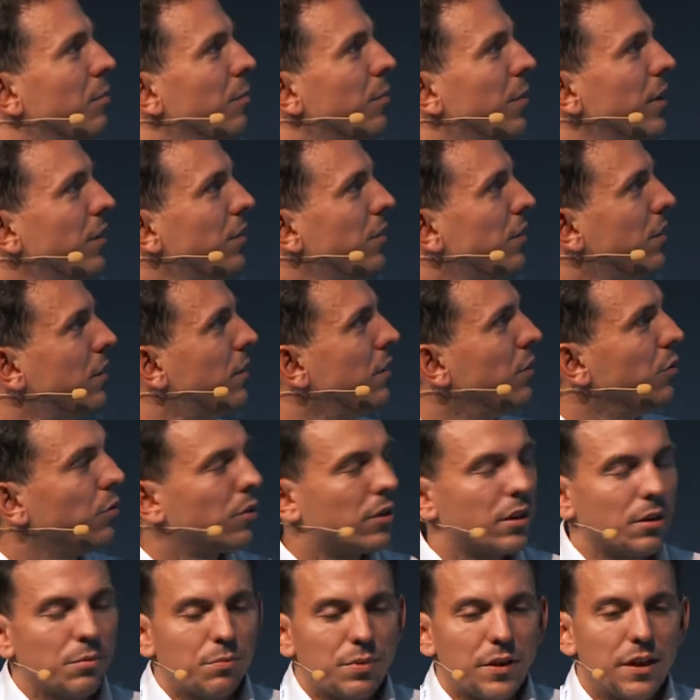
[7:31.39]
Basically, you
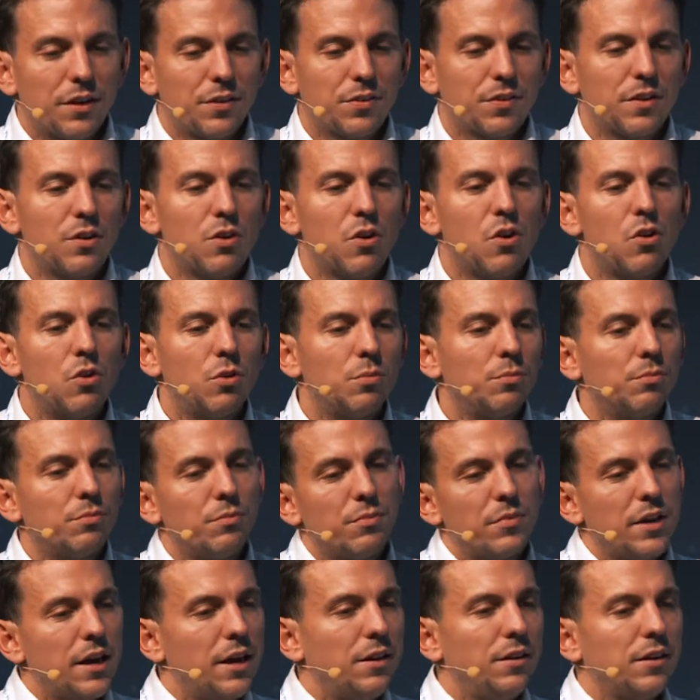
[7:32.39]
can place at
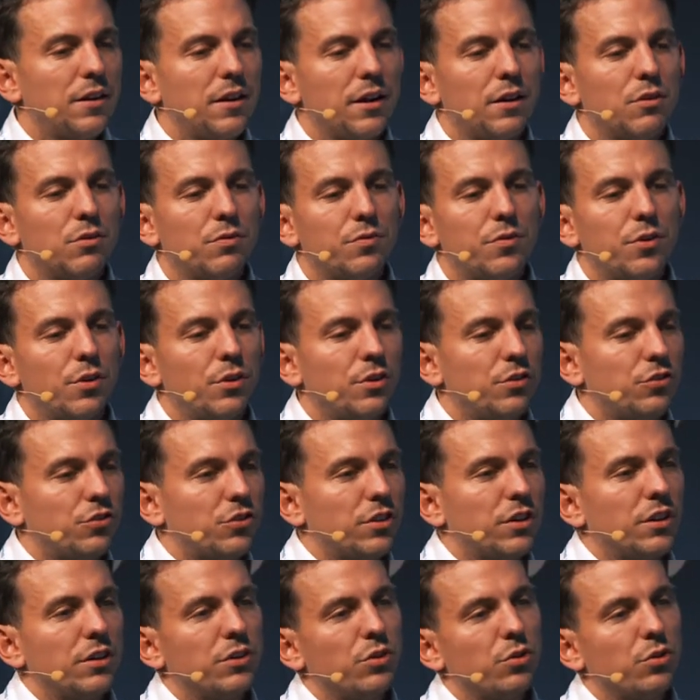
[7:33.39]
home any kind of furniture.